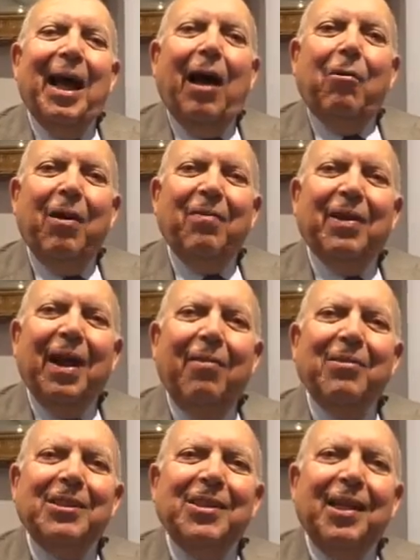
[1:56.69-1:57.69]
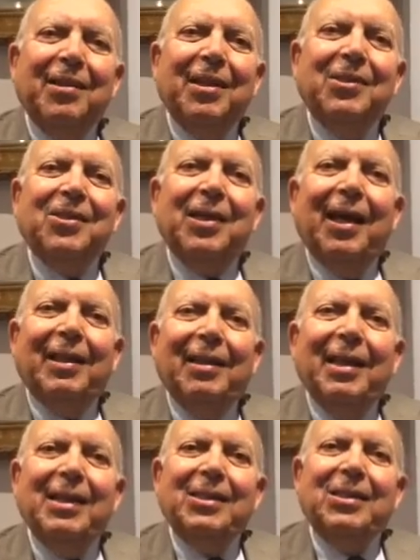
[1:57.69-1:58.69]
However, having said this,
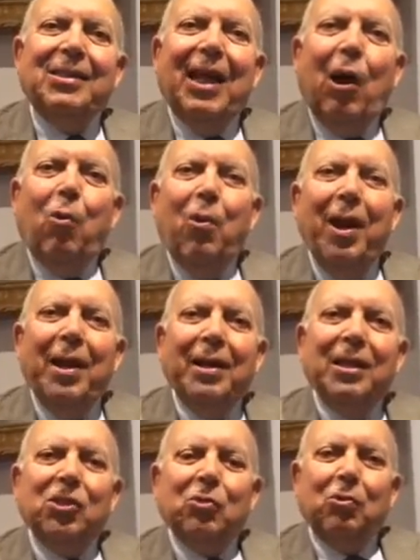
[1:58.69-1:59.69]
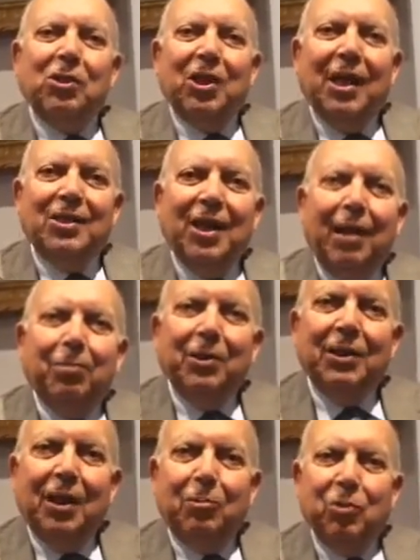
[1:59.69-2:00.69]
at least the awareness which has
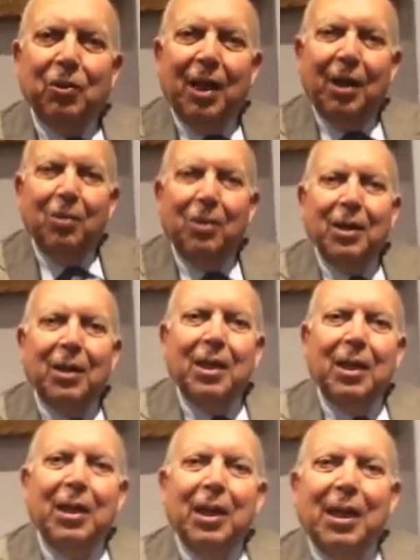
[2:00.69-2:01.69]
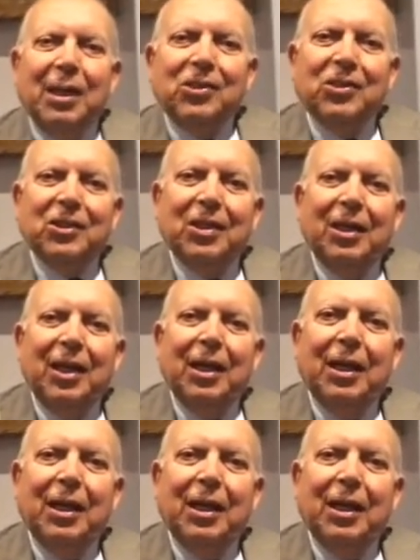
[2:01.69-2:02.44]
happened up to now is